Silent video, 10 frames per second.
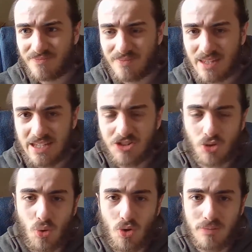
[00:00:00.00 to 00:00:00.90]
he's
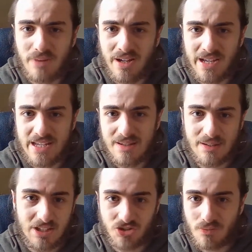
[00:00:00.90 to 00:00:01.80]
torn by
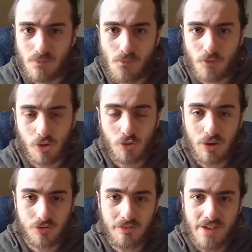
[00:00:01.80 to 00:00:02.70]
his
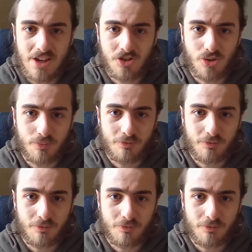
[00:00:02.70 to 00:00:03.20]
quest of revenge